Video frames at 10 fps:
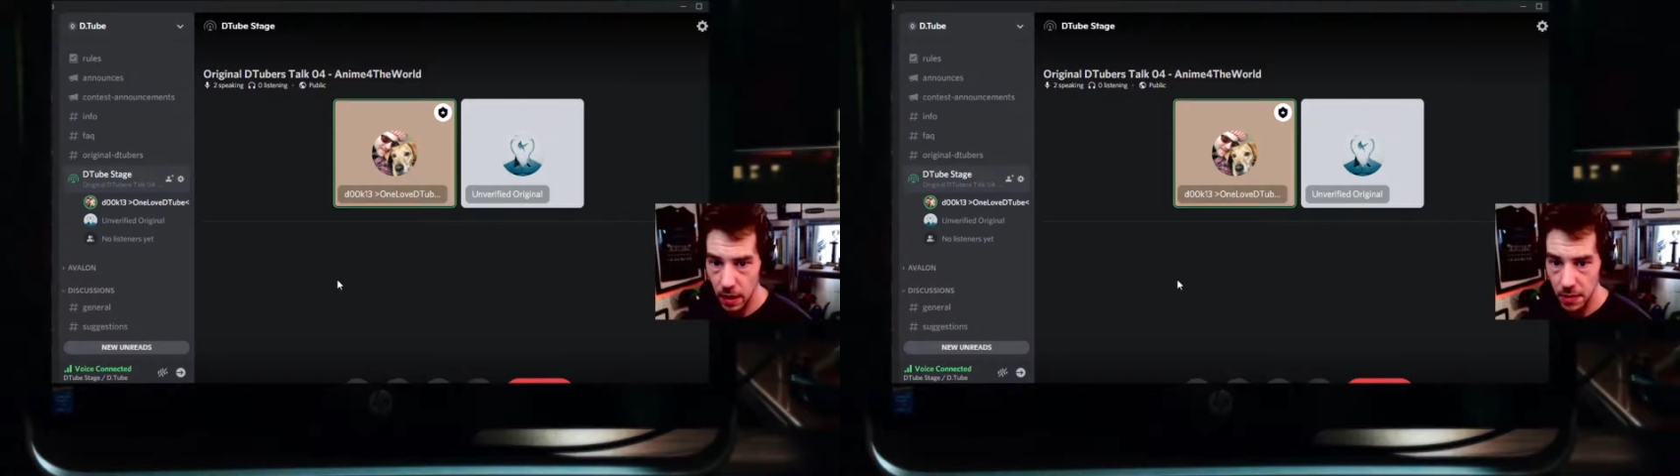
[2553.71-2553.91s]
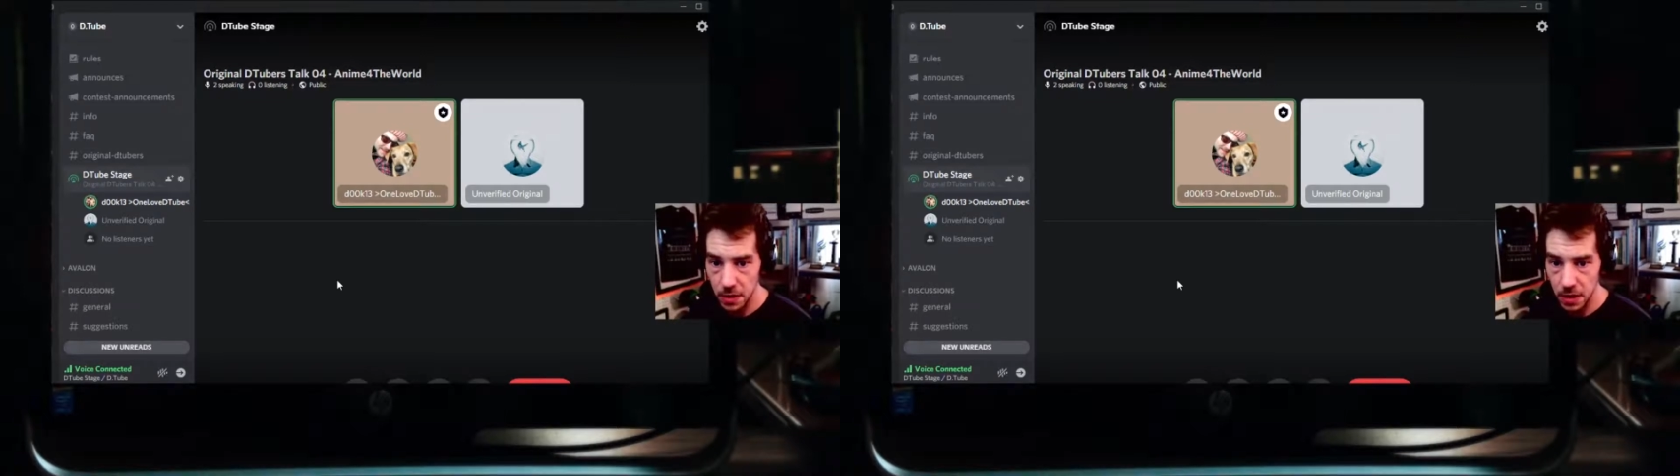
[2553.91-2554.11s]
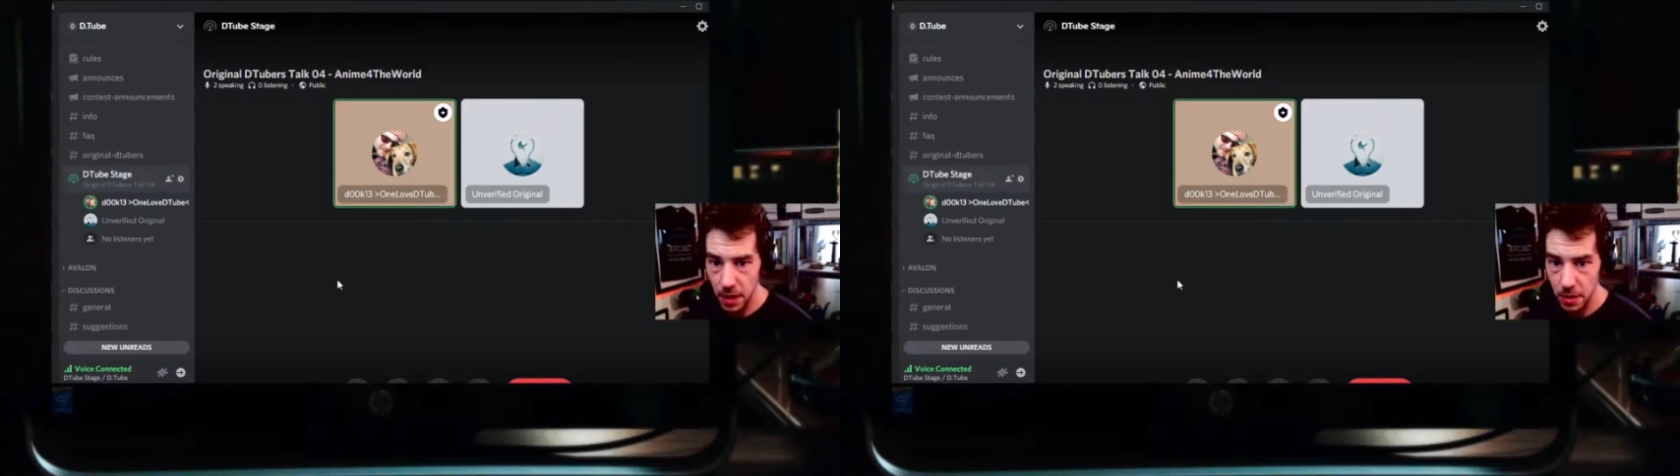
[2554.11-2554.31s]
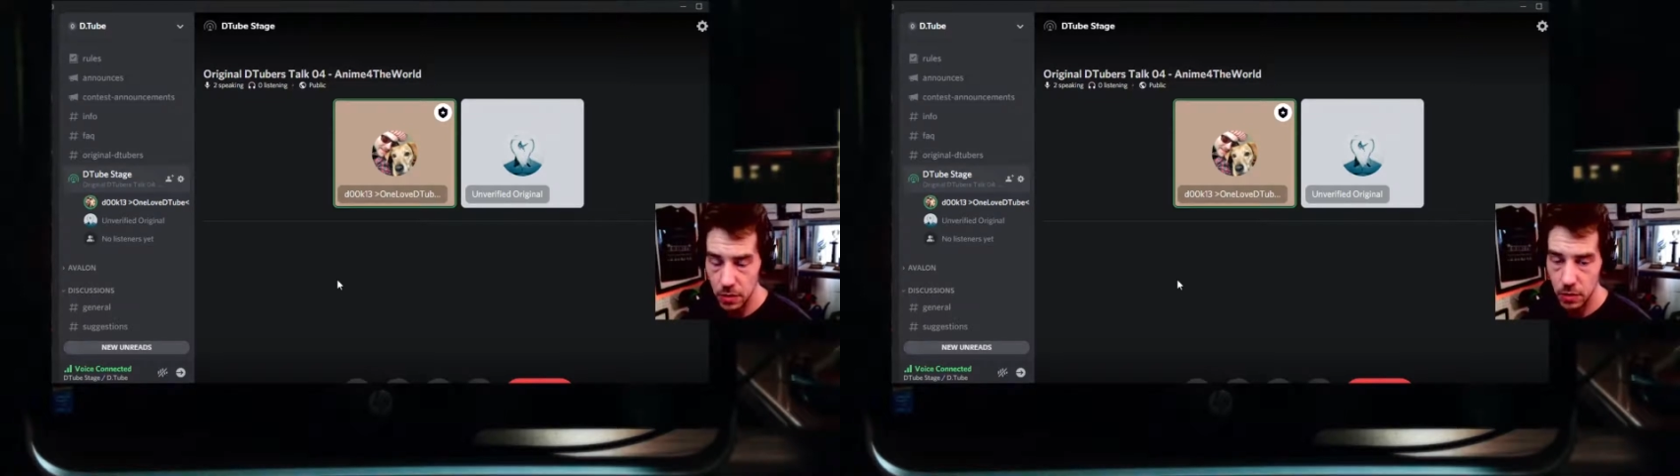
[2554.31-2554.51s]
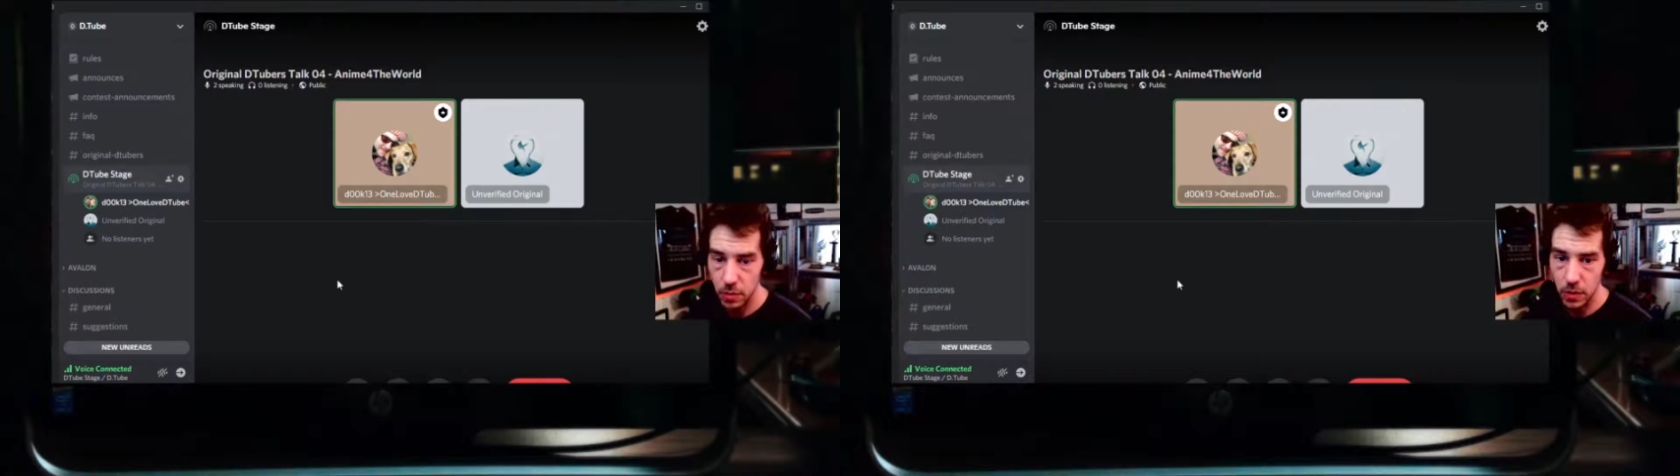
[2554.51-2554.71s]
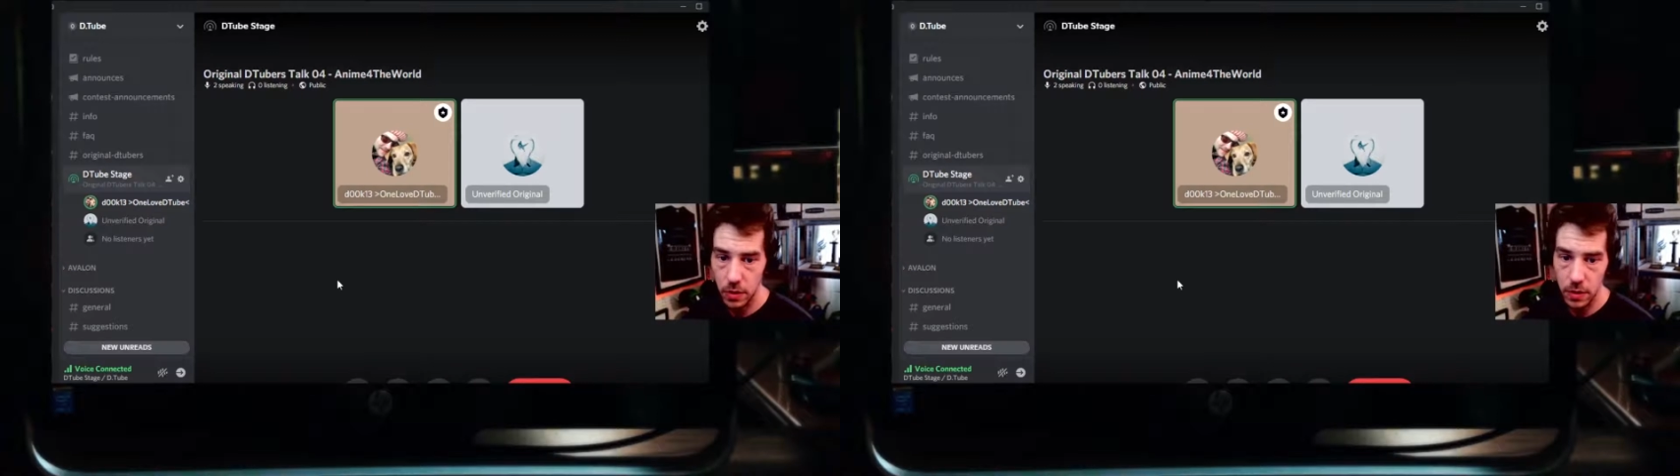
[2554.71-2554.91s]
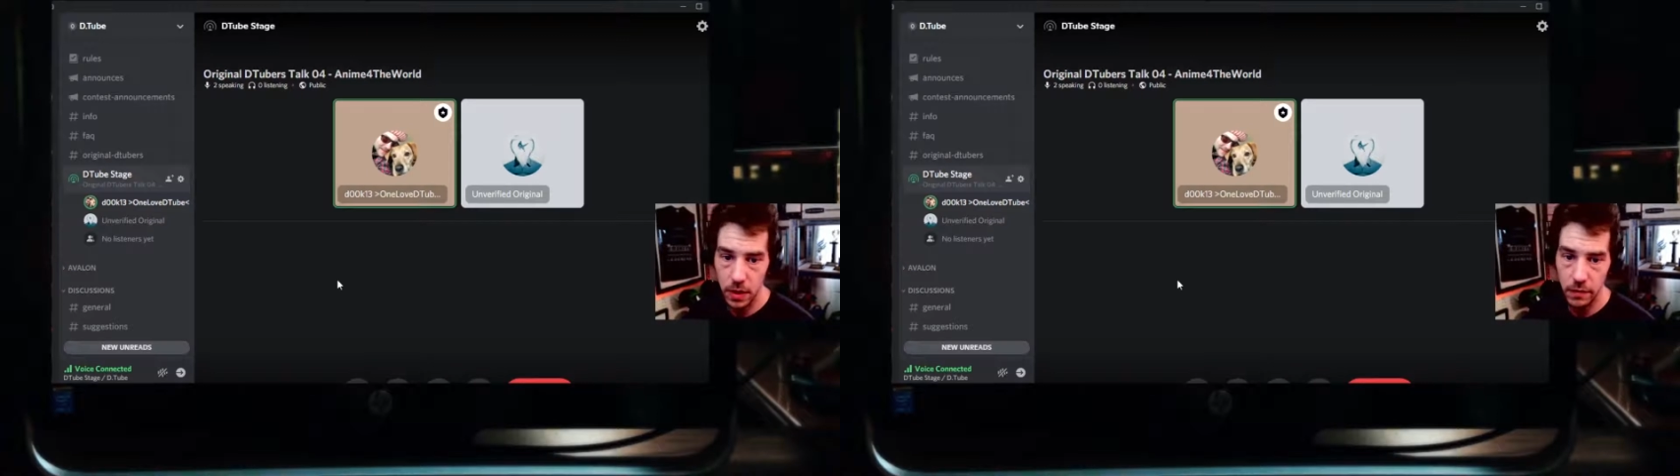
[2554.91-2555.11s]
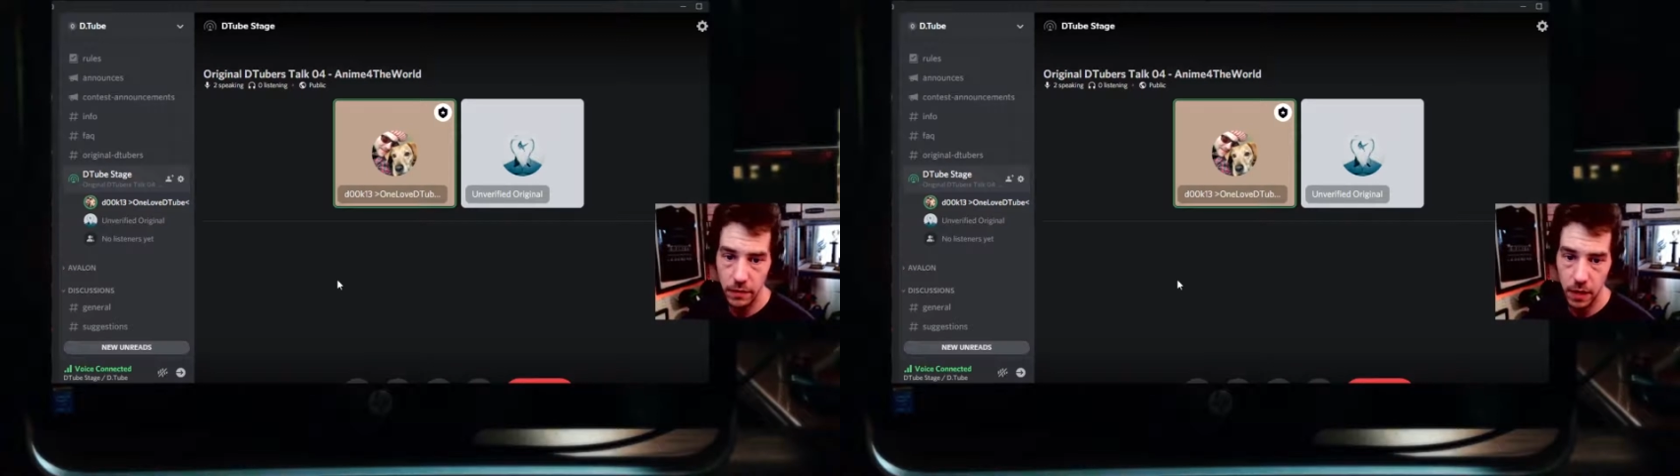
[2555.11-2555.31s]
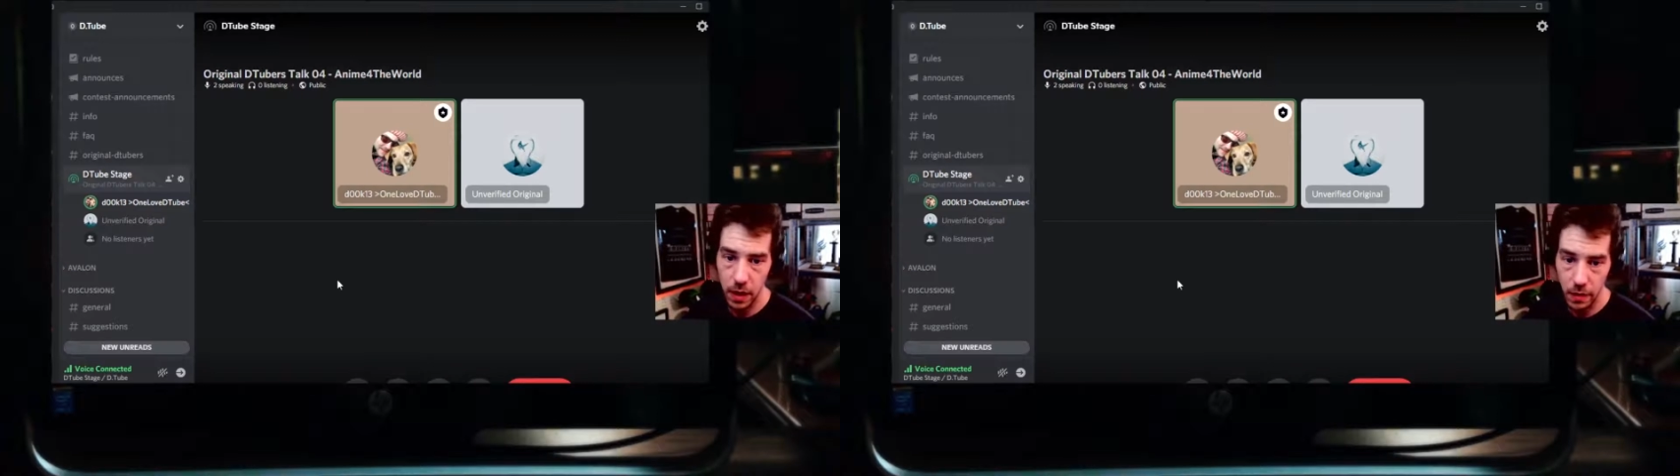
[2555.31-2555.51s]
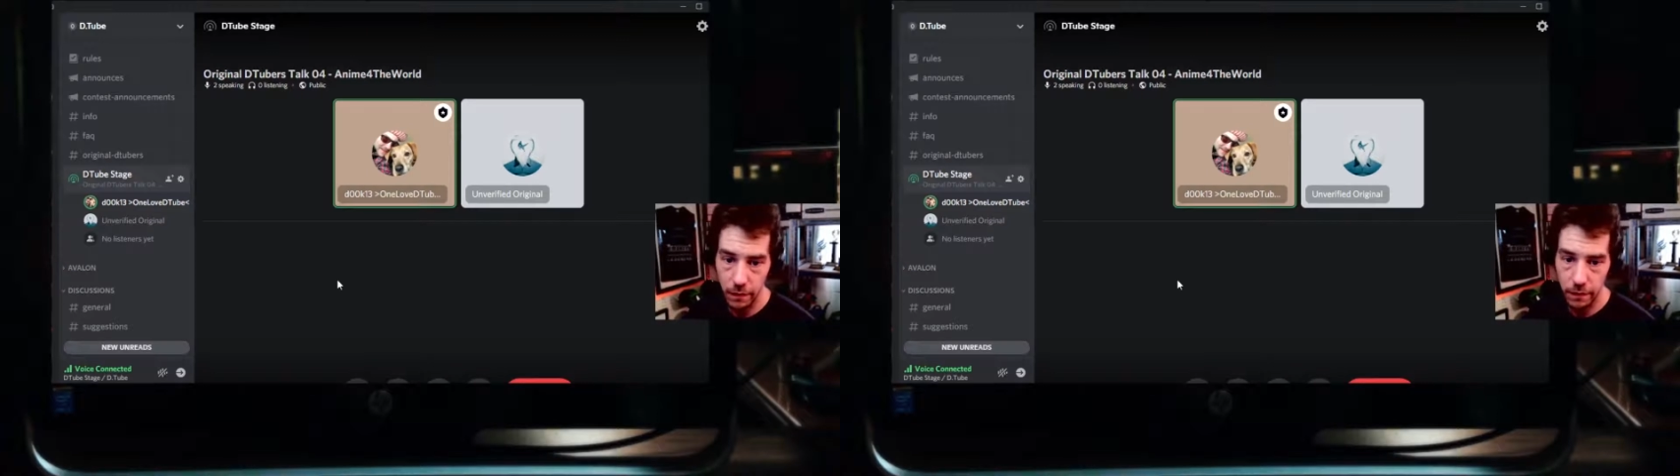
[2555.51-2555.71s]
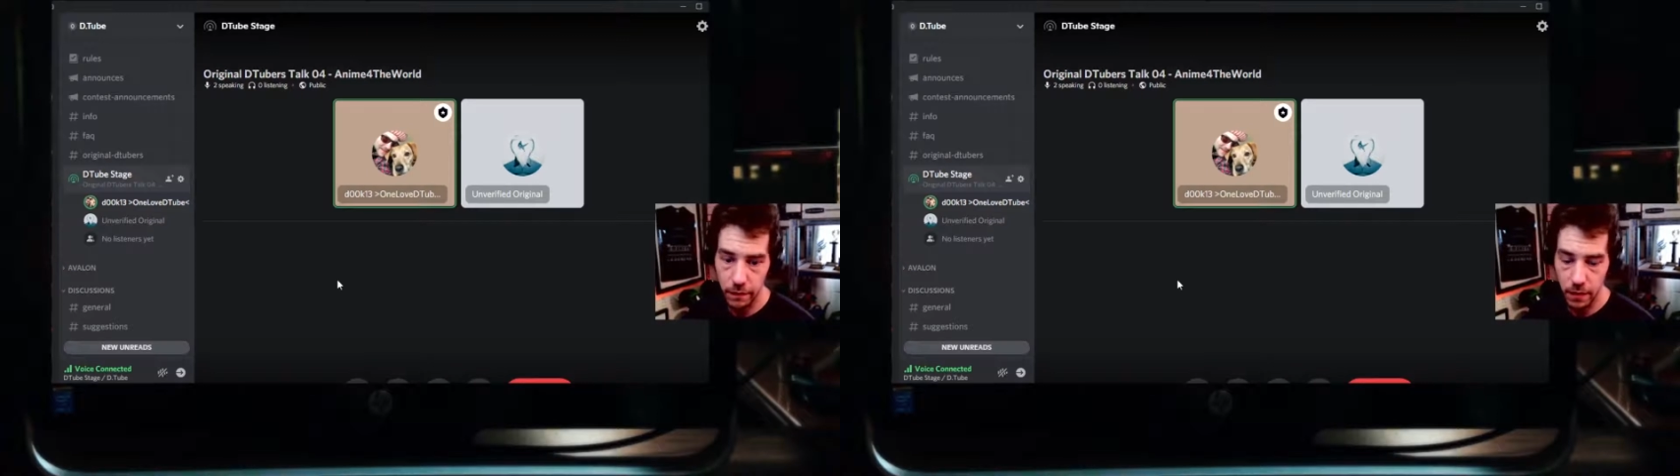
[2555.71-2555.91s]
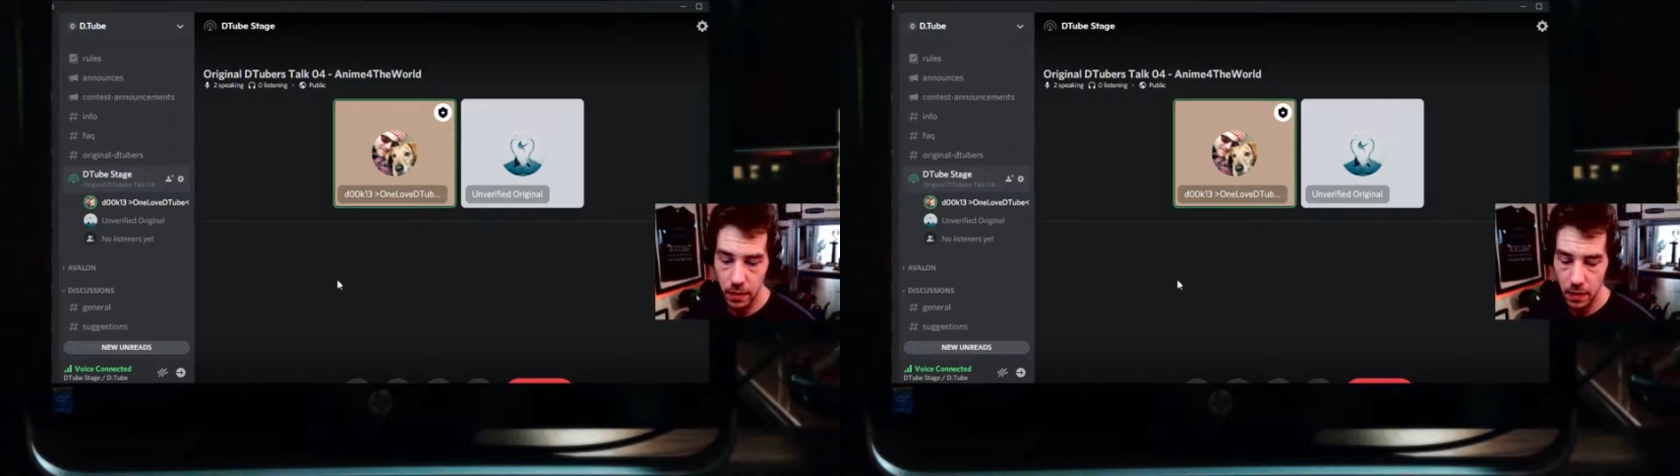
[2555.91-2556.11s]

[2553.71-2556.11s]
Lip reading: uncensorable, even if